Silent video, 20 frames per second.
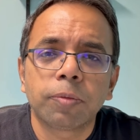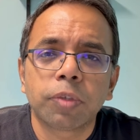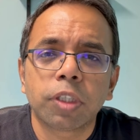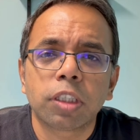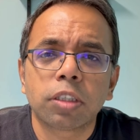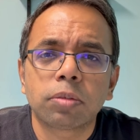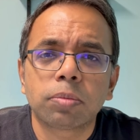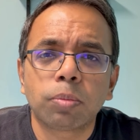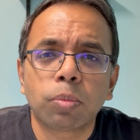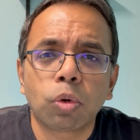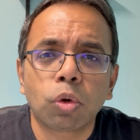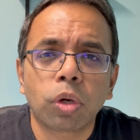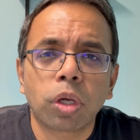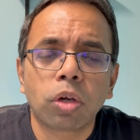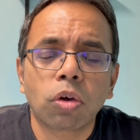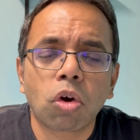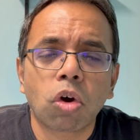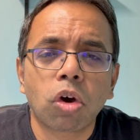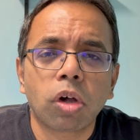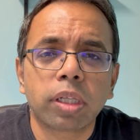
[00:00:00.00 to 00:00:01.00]
is
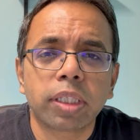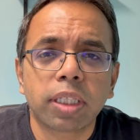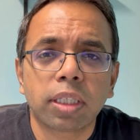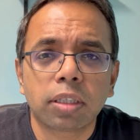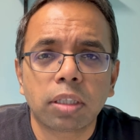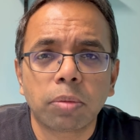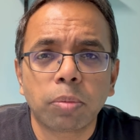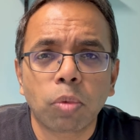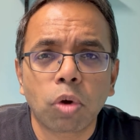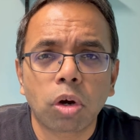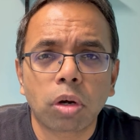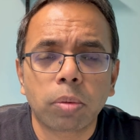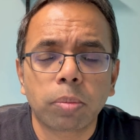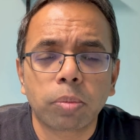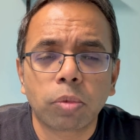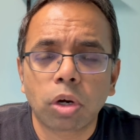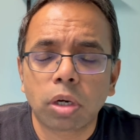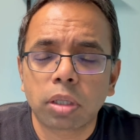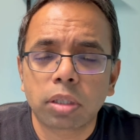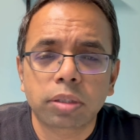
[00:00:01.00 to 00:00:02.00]
blowing all the other
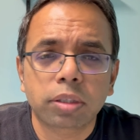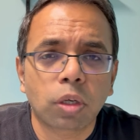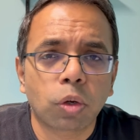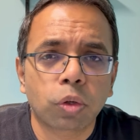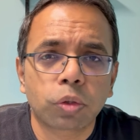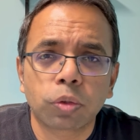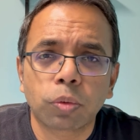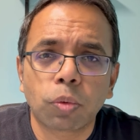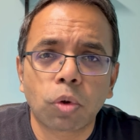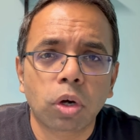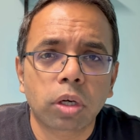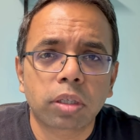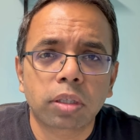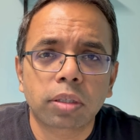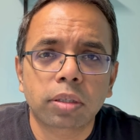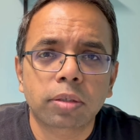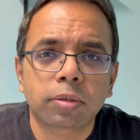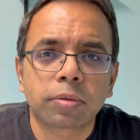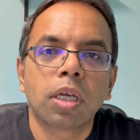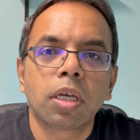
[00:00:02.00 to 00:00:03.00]
models out of the water.